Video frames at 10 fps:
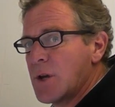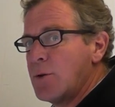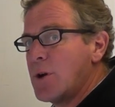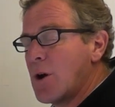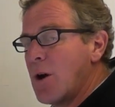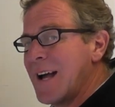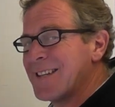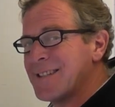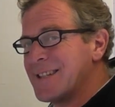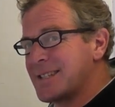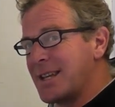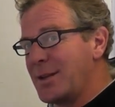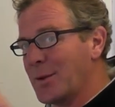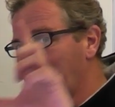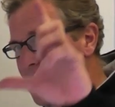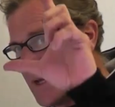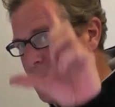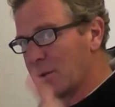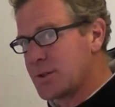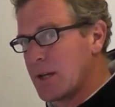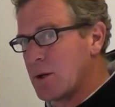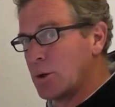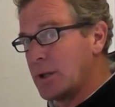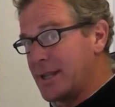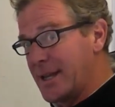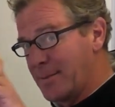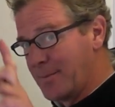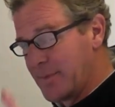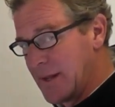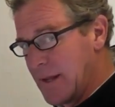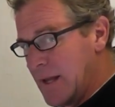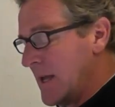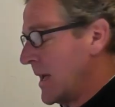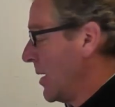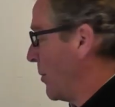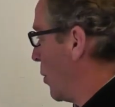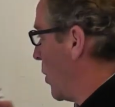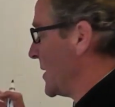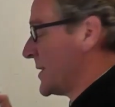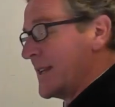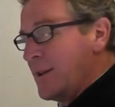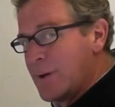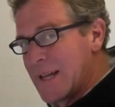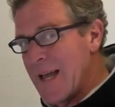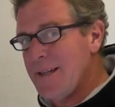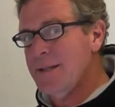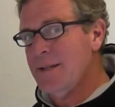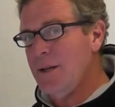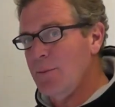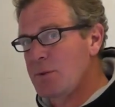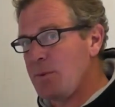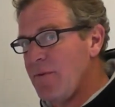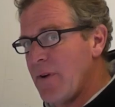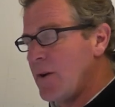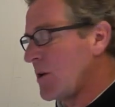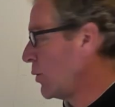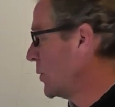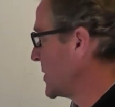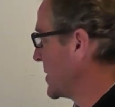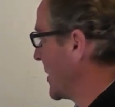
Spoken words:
you can't actually see them because they're coloured in. But ones that you can see, you must be very cautious